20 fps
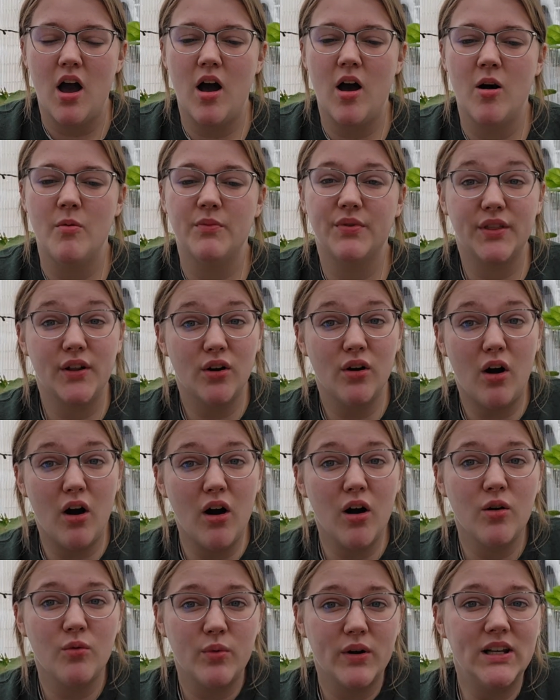There
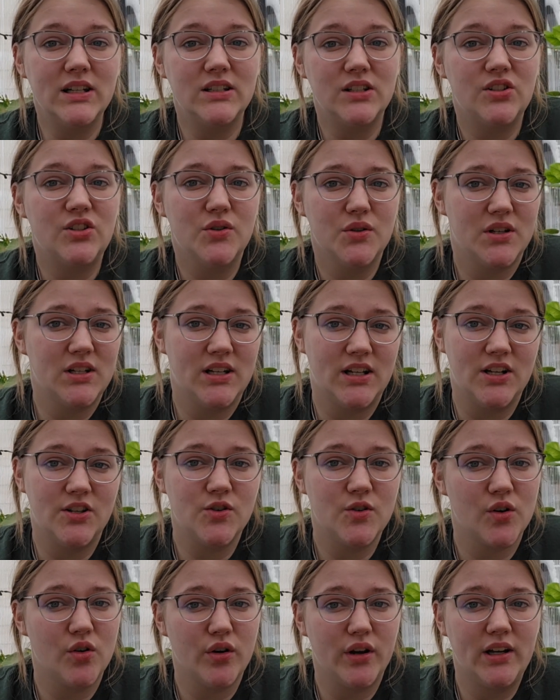are ways that you can
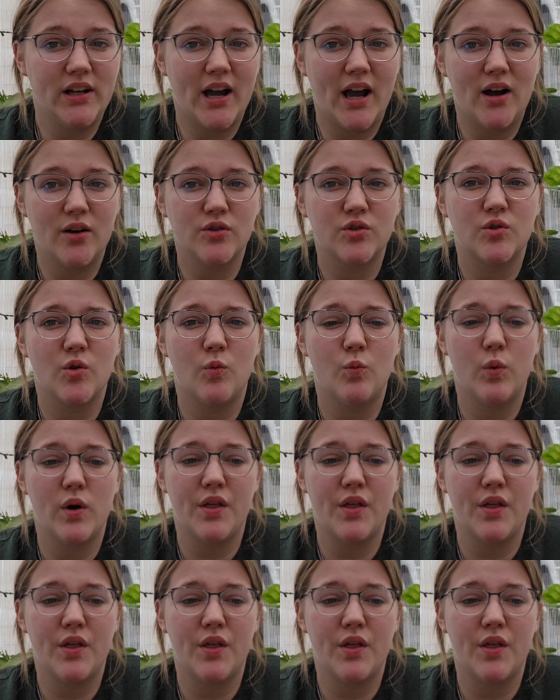heat your greenhouse